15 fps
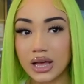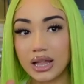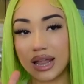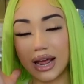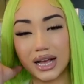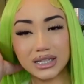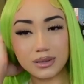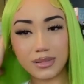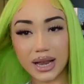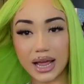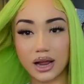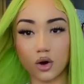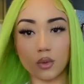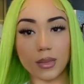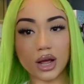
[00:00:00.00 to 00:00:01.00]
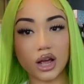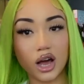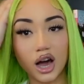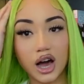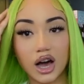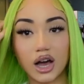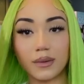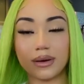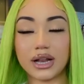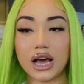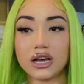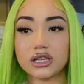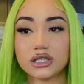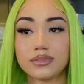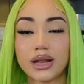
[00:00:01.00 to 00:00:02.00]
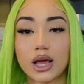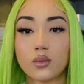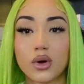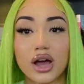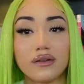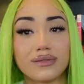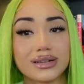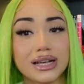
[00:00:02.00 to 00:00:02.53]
I used to be like, oh my God. But now I just be like, whatever.